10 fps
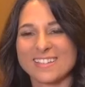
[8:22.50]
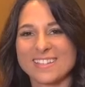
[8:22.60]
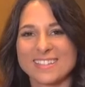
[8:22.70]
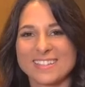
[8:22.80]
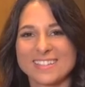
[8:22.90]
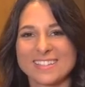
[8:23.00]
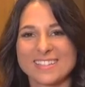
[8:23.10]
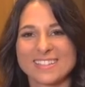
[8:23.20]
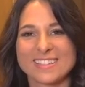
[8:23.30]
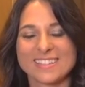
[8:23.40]

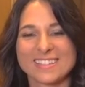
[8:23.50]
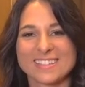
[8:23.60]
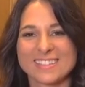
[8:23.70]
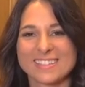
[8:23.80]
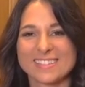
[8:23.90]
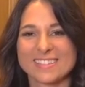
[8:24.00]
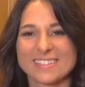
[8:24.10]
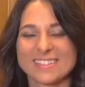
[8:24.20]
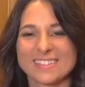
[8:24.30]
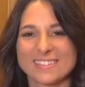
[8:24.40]

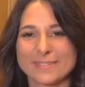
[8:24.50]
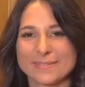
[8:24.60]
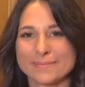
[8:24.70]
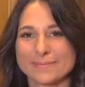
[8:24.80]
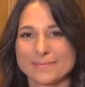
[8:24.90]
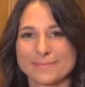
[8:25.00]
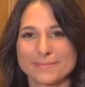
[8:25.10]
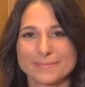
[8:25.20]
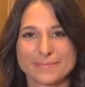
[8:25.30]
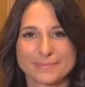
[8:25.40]

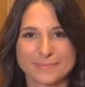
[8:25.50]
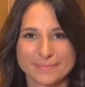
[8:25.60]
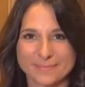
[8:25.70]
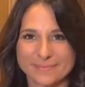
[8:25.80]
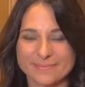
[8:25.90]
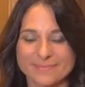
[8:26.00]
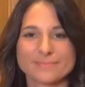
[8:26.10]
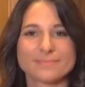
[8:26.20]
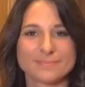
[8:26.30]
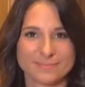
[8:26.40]

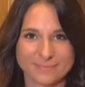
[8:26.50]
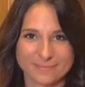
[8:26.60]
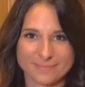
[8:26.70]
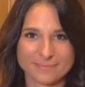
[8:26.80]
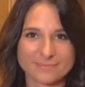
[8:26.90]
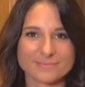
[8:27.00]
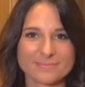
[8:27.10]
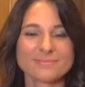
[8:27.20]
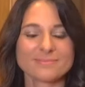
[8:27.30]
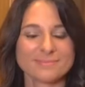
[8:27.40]

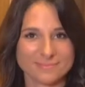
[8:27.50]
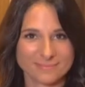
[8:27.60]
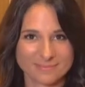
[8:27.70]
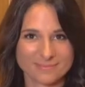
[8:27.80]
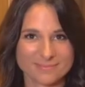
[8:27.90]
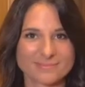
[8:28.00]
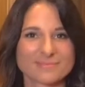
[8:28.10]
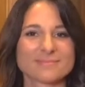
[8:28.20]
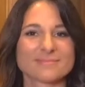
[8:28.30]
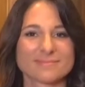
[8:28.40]

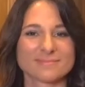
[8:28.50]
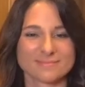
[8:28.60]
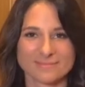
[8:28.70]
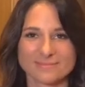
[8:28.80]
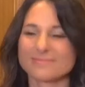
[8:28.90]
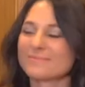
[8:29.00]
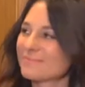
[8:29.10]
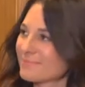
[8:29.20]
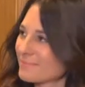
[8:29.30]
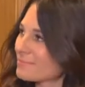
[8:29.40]

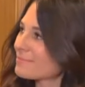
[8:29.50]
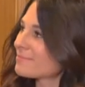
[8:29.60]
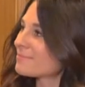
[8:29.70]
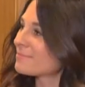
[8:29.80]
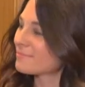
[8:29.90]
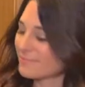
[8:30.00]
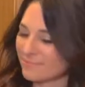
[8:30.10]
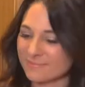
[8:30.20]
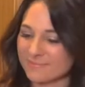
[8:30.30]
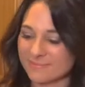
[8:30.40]
This person isn't speaking.